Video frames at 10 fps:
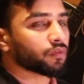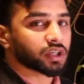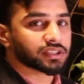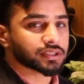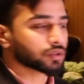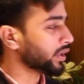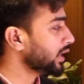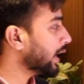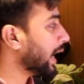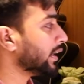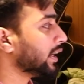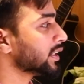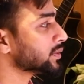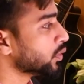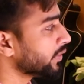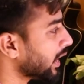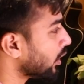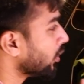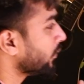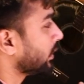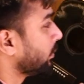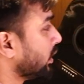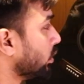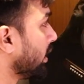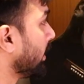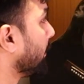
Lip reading: voice is going, and it is moving along with me only.